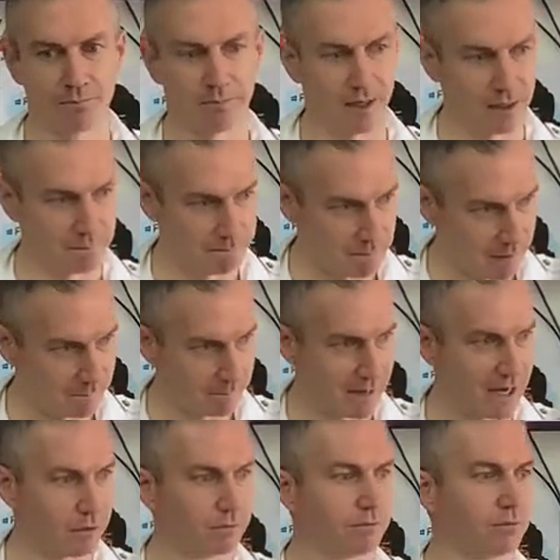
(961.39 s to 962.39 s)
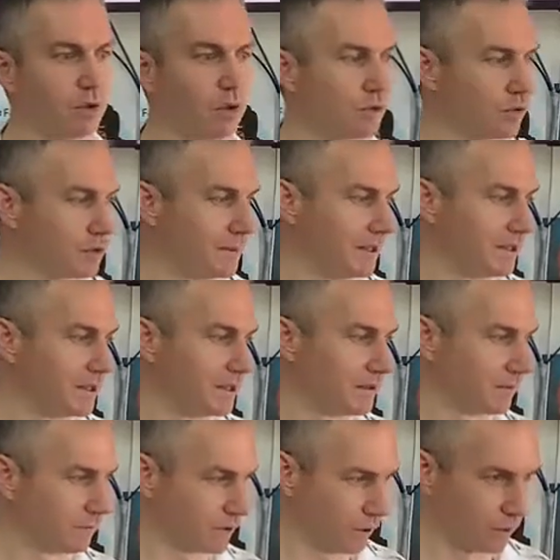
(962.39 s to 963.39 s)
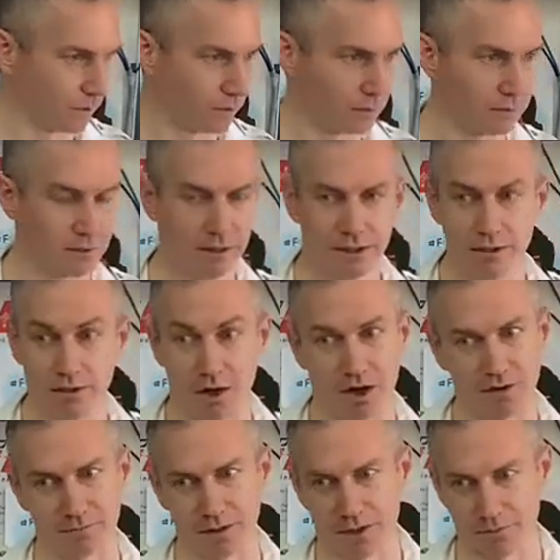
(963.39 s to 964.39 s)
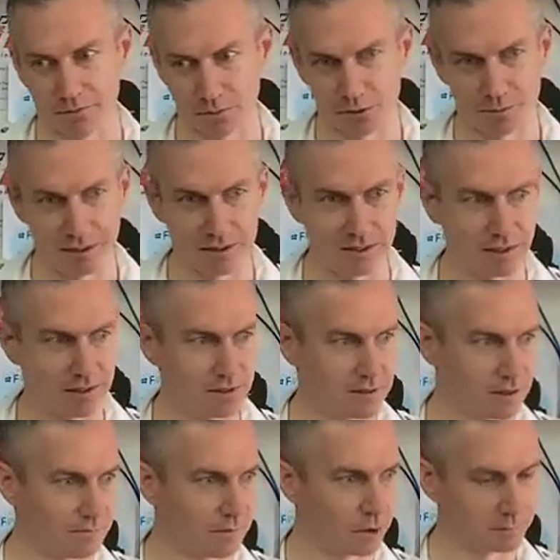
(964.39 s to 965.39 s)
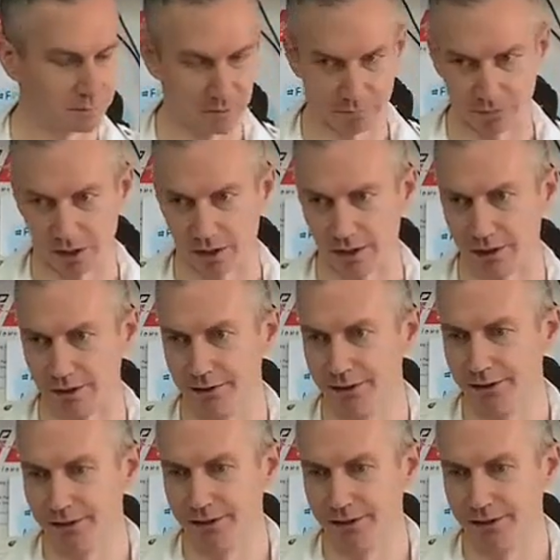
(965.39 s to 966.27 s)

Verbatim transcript: they bump out local species of turtle, often other species of herpetofauna,